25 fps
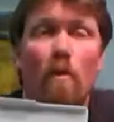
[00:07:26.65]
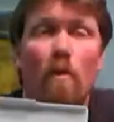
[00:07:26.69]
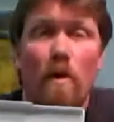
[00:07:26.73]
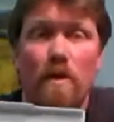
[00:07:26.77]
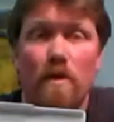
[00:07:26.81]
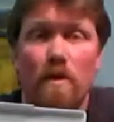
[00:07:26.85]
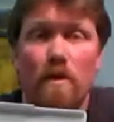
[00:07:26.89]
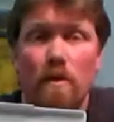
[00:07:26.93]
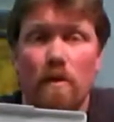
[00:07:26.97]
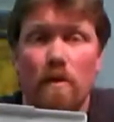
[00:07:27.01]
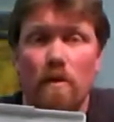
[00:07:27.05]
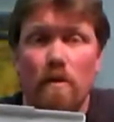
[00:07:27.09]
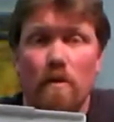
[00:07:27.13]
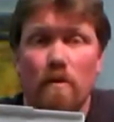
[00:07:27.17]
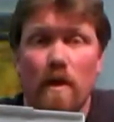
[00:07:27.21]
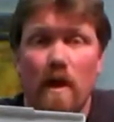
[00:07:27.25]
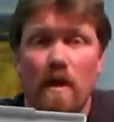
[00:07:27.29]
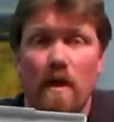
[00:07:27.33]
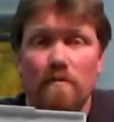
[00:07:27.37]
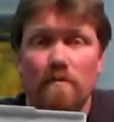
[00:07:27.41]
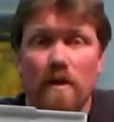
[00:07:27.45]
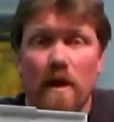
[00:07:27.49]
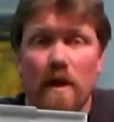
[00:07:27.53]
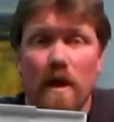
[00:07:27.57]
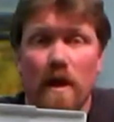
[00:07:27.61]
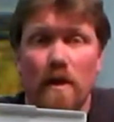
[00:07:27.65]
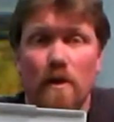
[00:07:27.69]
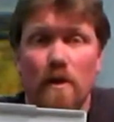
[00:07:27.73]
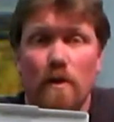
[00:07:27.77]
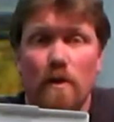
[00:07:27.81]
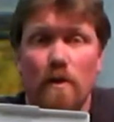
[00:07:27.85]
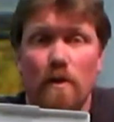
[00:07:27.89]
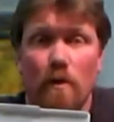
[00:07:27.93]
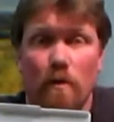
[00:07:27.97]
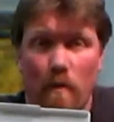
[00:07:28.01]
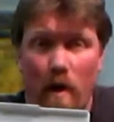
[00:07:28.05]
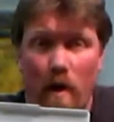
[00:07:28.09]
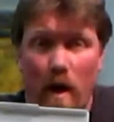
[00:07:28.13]
whether you're
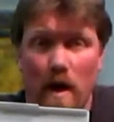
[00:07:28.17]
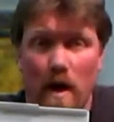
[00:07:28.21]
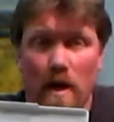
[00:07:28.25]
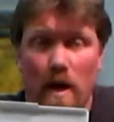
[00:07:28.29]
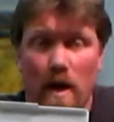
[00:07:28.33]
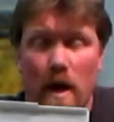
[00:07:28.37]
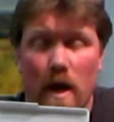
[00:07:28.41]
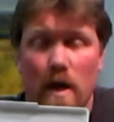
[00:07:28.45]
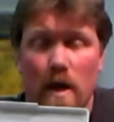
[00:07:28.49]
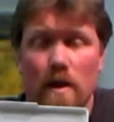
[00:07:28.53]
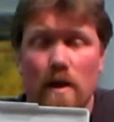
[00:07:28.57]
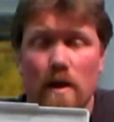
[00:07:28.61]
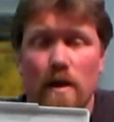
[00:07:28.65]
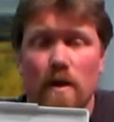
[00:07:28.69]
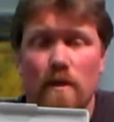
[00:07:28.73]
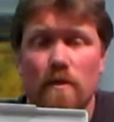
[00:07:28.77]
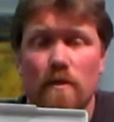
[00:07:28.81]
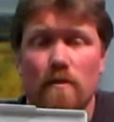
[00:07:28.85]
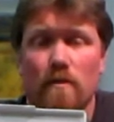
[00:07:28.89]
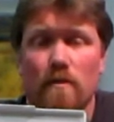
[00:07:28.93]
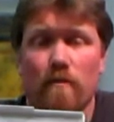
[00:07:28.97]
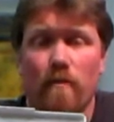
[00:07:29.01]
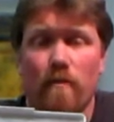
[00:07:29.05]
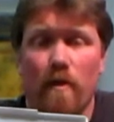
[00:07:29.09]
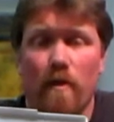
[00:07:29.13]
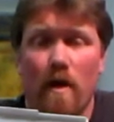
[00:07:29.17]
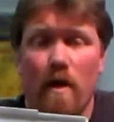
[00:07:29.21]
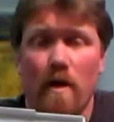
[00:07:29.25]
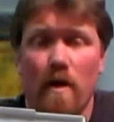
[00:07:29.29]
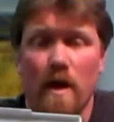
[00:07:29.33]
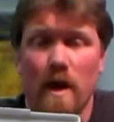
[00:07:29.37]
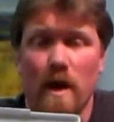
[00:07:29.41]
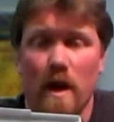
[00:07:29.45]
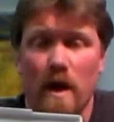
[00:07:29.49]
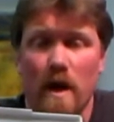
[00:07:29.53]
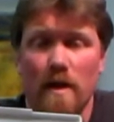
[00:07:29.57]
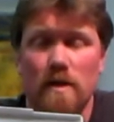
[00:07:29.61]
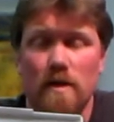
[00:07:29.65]
left-handed or right-handed, it's a
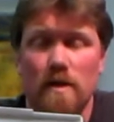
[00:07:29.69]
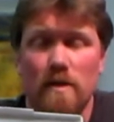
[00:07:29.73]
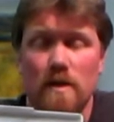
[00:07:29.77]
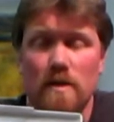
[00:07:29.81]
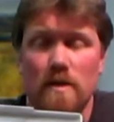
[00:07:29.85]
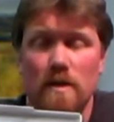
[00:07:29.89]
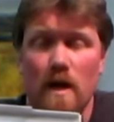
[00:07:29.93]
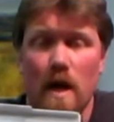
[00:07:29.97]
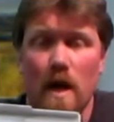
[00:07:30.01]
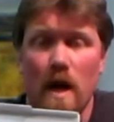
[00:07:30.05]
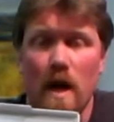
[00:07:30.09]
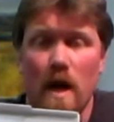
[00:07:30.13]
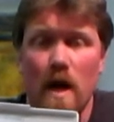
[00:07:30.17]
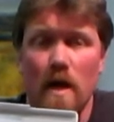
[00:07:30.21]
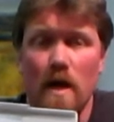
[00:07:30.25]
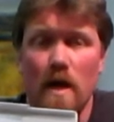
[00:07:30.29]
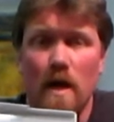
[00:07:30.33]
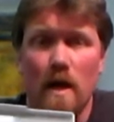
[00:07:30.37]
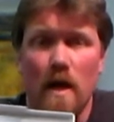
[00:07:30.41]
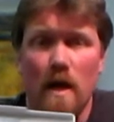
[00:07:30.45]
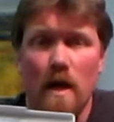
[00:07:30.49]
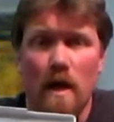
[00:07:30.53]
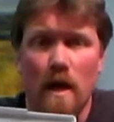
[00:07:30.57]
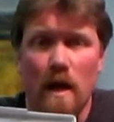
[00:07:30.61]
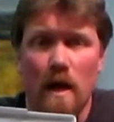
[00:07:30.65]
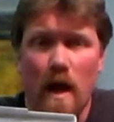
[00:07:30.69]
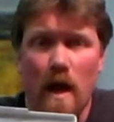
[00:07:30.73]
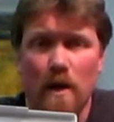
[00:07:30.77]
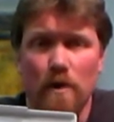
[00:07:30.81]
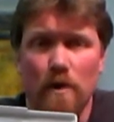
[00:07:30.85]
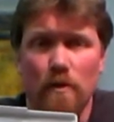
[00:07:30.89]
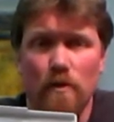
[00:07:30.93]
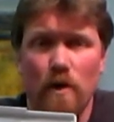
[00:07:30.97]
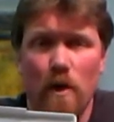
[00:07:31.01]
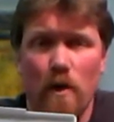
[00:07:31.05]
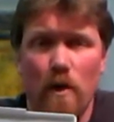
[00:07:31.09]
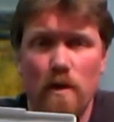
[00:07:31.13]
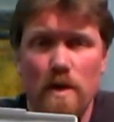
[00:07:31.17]
very nice design. And
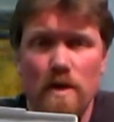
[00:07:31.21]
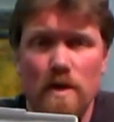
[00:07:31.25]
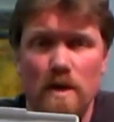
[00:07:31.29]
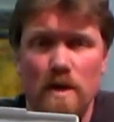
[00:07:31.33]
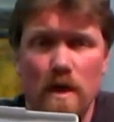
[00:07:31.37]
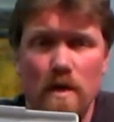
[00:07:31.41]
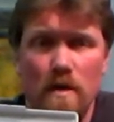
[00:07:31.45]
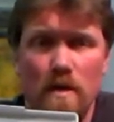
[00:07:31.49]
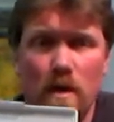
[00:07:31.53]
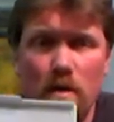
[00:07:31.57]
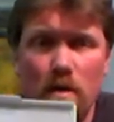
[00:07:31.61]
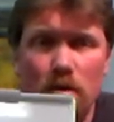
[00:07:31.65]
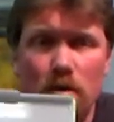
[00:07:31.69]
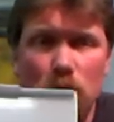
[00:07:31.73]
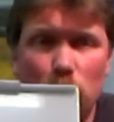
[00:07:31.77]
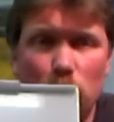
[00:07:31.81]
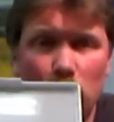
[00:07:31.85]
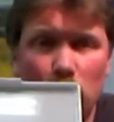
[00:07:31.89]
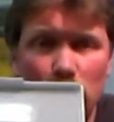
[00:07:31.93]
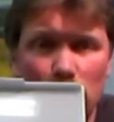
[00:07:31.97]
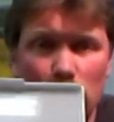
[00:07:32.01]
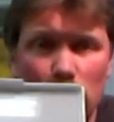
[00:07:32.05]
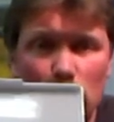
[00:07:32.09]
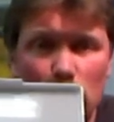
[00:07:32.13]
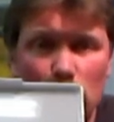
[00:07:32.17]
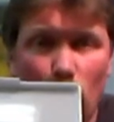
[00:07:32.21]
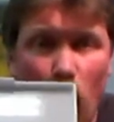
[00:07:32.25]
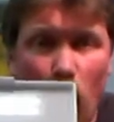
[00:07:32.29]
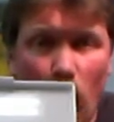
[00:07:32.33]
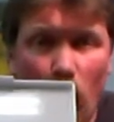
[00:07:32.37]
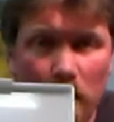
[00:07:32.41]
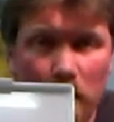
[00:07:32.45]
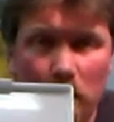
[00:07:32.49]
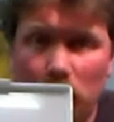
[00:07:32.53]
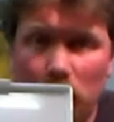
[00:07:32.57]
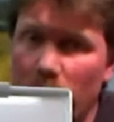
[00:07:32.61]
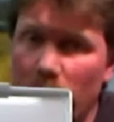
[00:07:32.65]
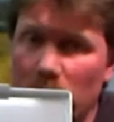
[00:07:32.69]
you'll notice in there's one of those
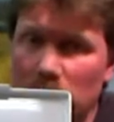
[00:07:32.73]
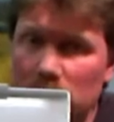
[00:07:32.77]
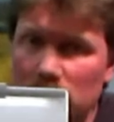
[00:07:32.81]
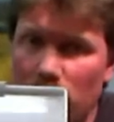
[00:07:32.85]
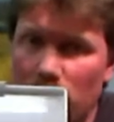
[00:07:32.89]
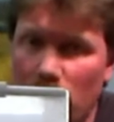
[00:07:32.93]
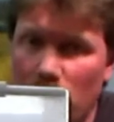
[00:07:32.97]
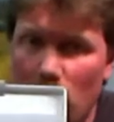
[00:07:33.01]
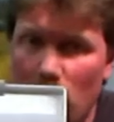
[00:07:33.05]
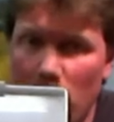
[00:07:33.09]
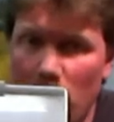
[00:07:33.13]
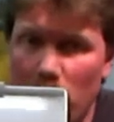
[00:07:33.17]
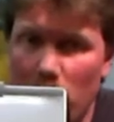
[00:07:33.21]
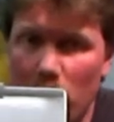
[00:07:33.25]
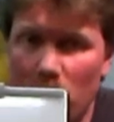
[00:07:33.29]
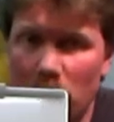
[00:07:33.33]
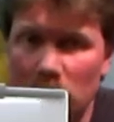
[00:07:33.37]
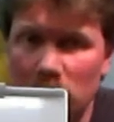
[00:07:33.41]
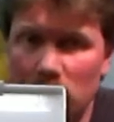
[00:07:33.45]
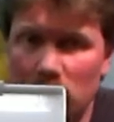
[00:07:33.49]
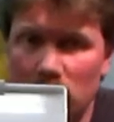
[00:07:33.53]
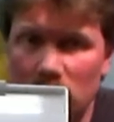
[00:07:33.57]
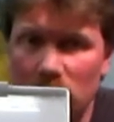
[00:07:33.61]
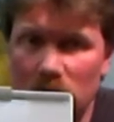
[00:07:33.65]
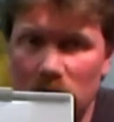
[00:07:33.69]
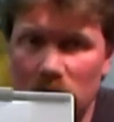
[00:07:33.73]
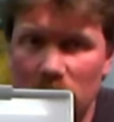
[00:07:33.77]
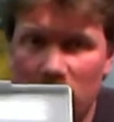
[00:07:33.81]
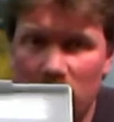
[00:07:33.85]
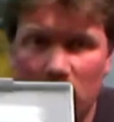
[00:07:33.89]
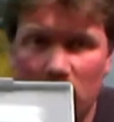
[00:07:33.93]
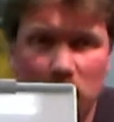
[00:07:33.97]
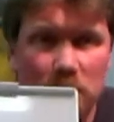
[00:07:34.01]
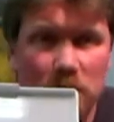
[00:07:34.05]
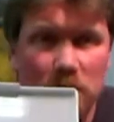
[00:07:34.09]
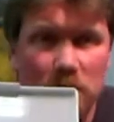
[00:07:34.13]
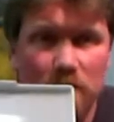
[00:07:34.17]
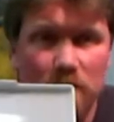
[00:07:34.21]
water reservoir brushes. It
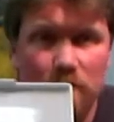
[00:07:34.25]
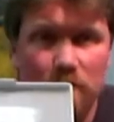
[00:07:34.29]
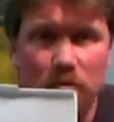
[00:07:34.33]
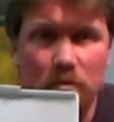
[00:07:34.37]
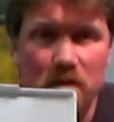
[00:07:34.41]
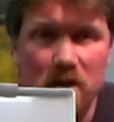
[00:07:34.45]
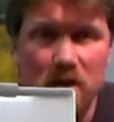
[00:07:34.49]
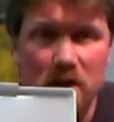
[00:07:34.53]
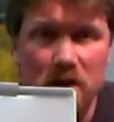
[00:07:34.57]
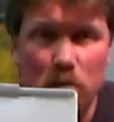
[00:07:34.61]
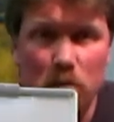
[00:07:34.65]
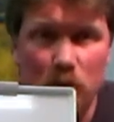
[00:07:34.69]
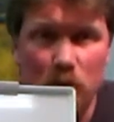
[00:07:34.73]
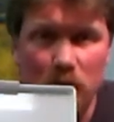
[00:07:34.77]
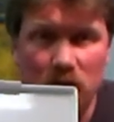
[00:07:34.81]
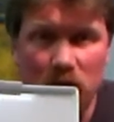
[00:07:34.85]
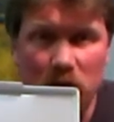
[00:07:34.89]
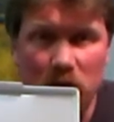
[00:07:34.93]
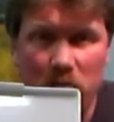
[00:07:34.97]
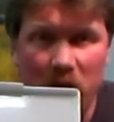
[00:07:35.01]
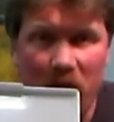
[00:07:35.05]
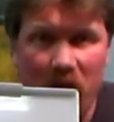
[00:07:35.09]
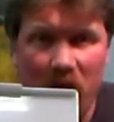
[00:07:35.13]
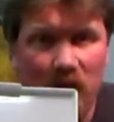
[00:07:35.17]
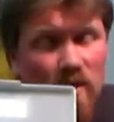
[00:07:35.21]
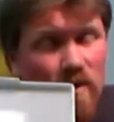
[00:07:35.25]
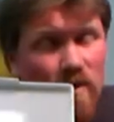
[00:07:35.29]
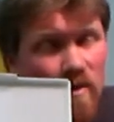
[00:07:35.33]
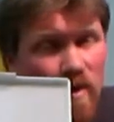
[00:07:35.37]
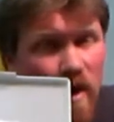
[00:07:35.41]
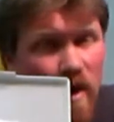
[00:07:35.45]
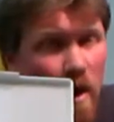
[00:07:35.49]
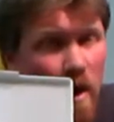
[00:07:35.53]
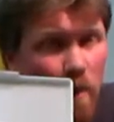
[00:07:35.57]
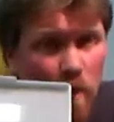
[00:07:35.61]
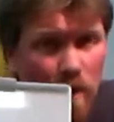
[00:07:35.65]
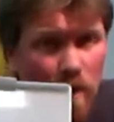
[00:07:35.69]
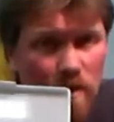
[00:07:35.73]
comes free with the paint
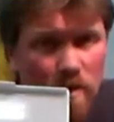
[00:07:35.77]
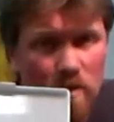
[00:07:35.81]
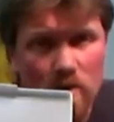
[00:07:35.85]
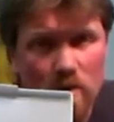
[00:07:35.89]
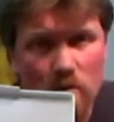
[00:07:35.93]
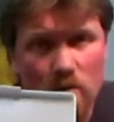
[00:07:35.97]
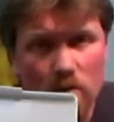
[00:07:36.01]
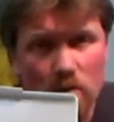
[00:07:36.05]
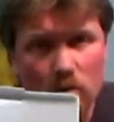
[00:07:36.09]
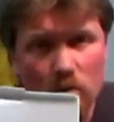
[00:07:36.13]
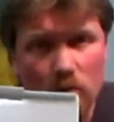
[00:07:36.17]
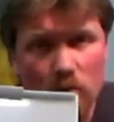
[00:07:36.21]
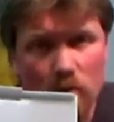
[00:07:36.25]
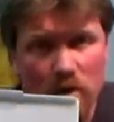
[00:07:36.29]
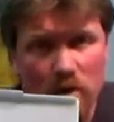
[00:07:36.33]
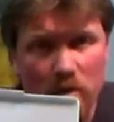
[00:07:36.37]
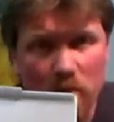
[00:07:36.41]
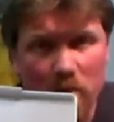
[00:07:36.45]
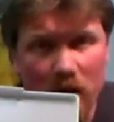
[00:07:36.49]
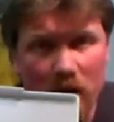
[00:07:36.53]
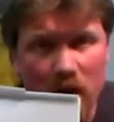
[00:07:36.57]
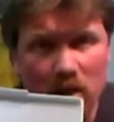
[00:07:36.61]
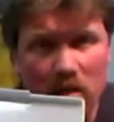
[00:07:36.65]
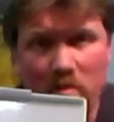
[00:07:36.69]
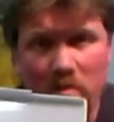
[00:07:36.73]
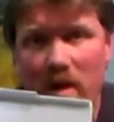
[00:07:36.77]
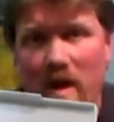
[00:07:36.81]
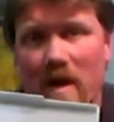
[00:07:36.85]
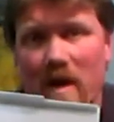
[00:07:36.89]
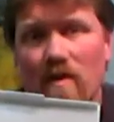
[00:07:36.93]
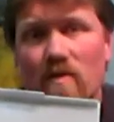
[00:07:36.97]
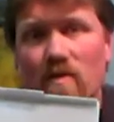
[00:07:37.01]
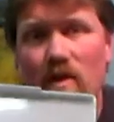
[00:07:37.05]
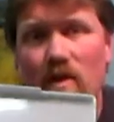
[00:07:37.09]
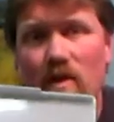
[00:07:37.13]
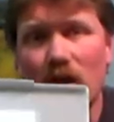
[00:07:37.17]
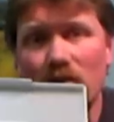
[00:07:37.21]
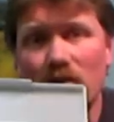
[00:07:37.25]
set when you buy the
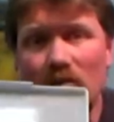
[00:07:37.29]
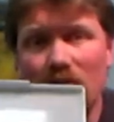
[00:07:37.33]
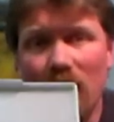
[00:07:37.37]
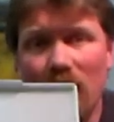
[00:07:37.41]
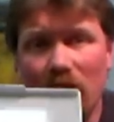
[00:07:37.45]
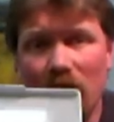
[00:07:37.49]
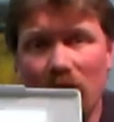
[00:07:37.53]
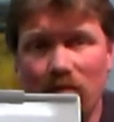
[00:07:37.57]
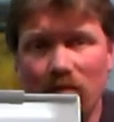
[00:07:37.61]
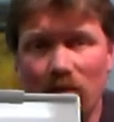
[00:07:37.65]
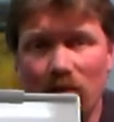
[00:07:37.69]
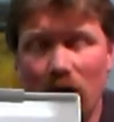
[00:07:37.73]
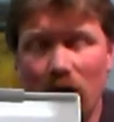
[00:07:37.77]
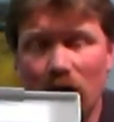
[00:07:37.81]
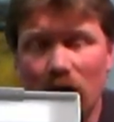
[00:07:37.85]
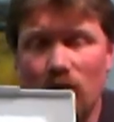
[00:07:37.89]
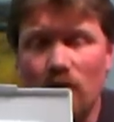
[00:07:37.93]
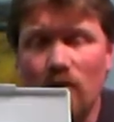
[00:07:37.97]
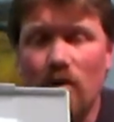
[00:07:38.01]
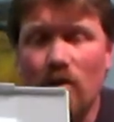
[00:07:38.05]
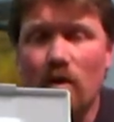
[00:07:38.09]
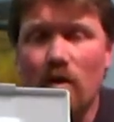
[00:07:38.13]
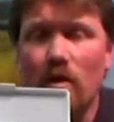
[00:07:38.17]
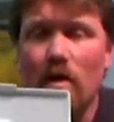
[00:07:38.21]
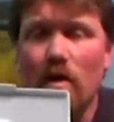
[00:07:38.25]
paint set. It's kind of nice.